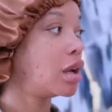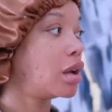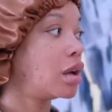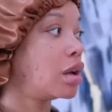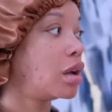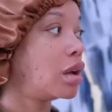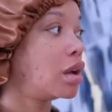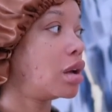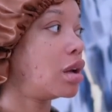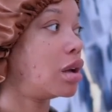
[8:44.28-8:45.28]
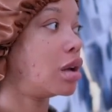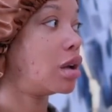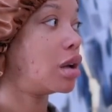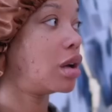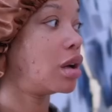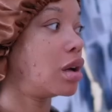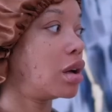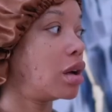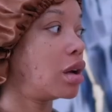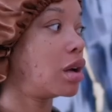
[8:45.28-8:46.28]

(silence)